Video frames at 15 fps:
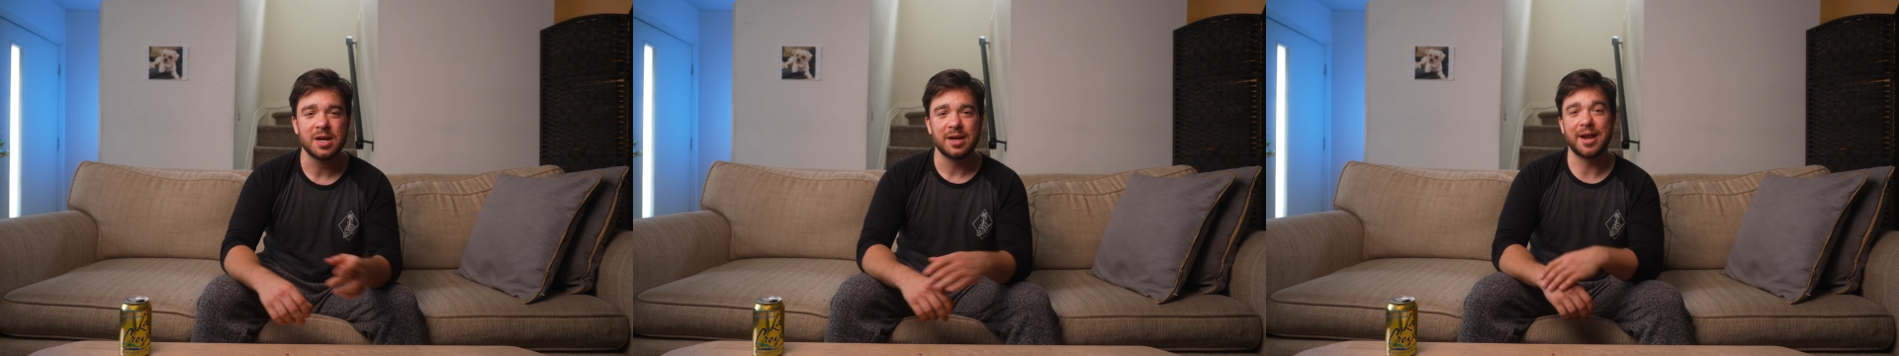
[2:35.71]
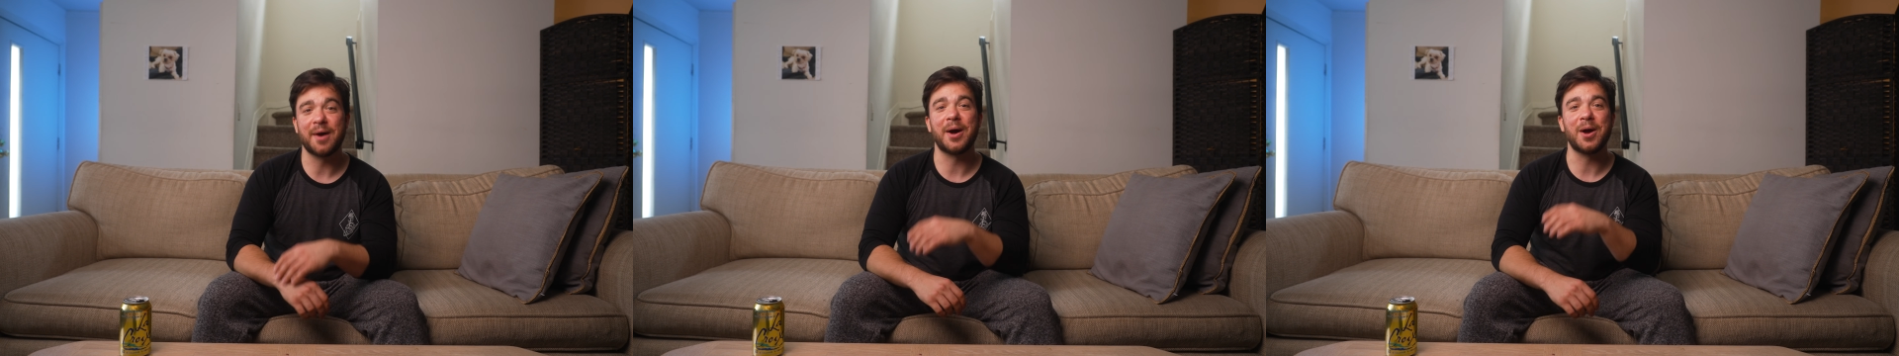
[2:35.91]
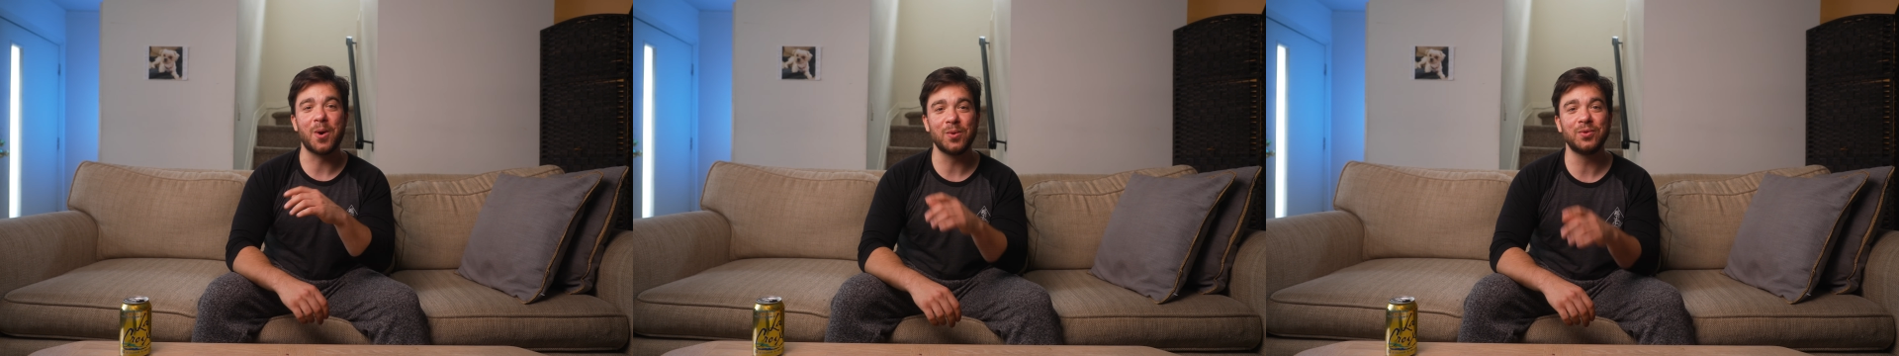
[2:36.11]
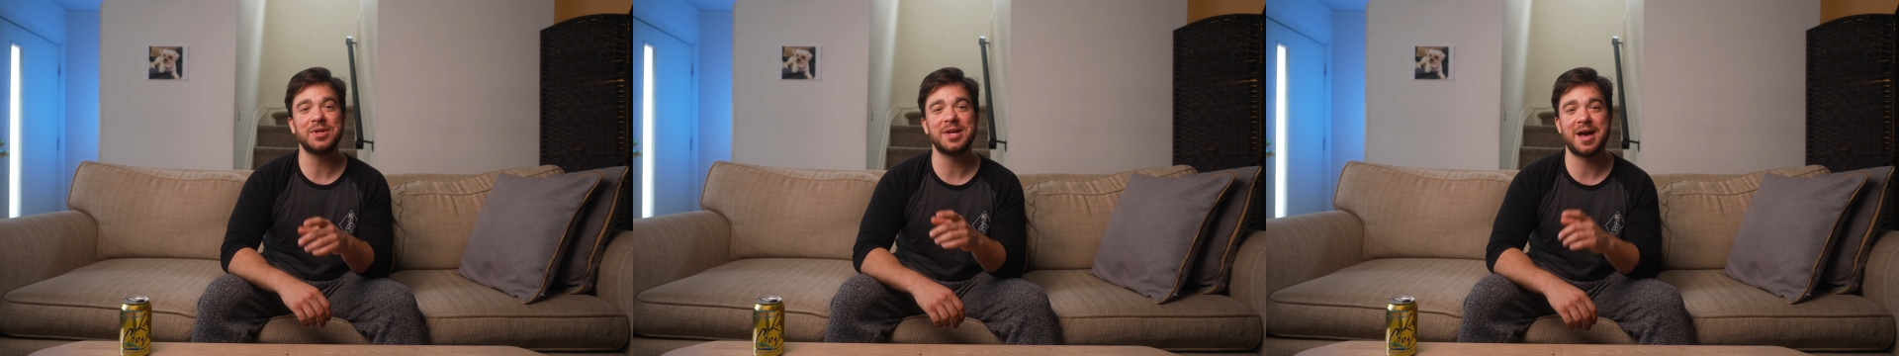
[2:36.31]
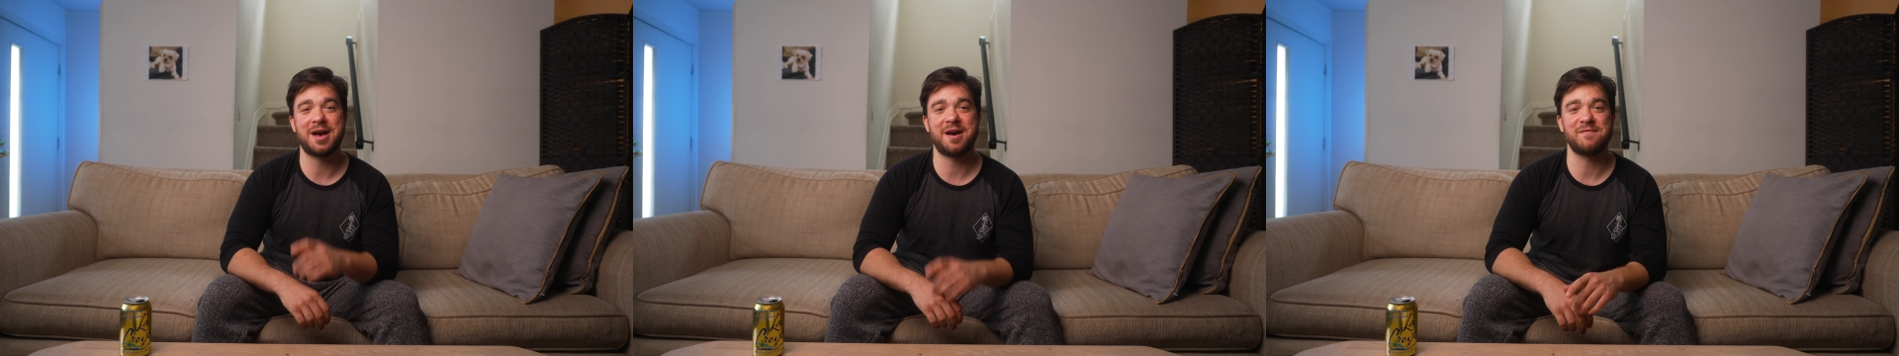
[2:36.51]
Now, I
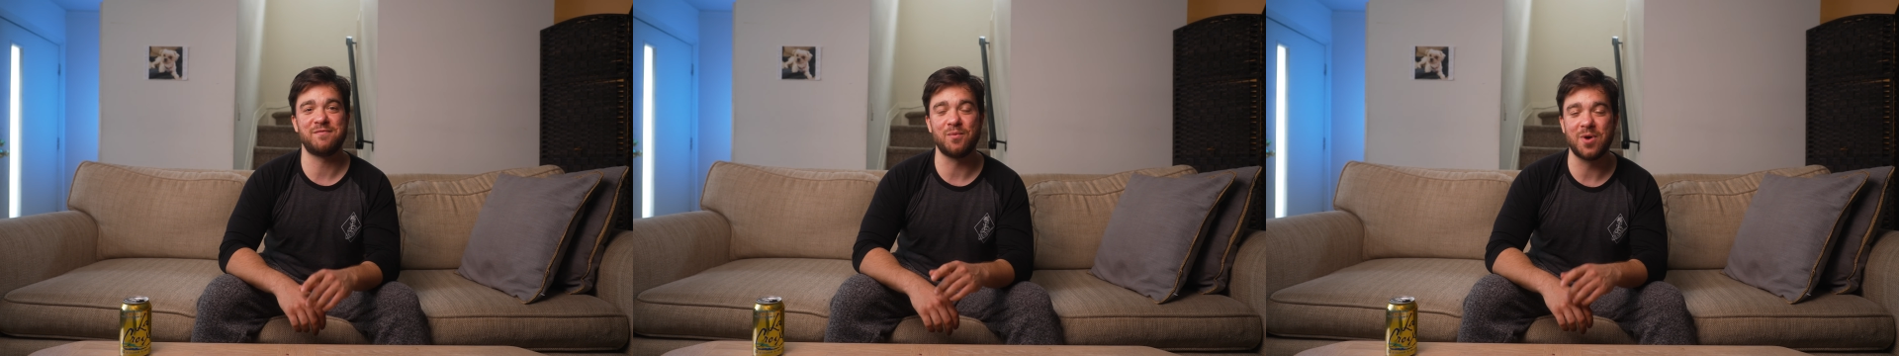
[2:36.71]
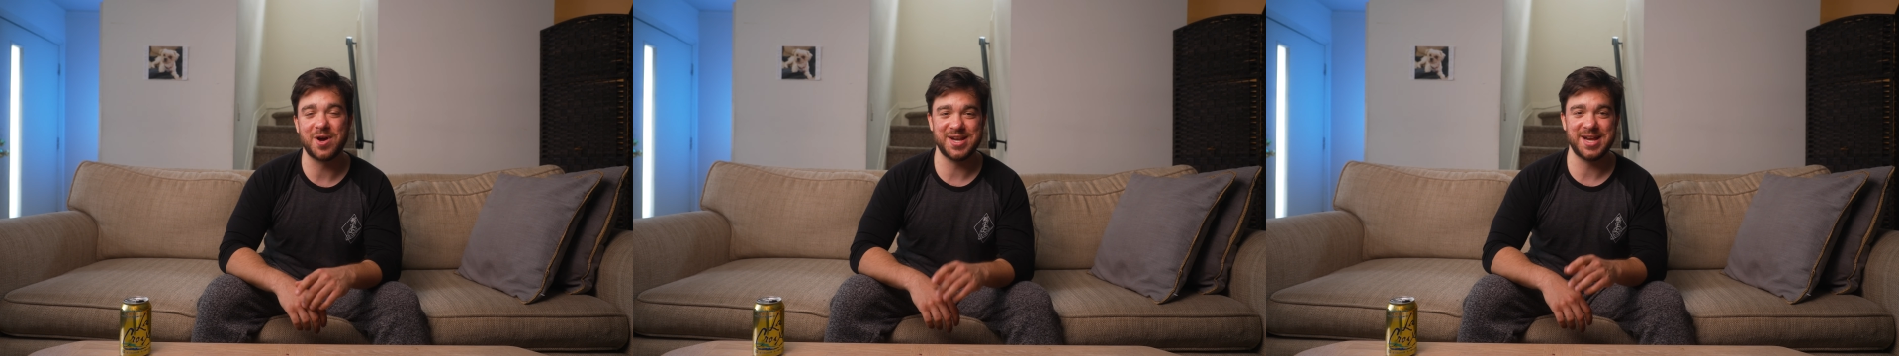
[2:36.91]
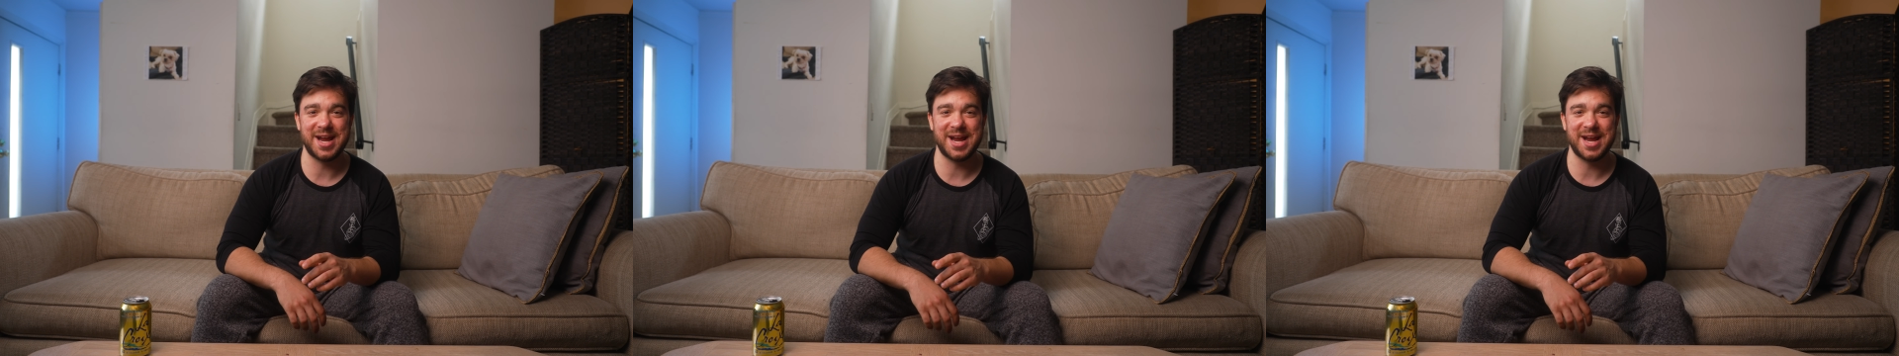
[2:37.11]
only have one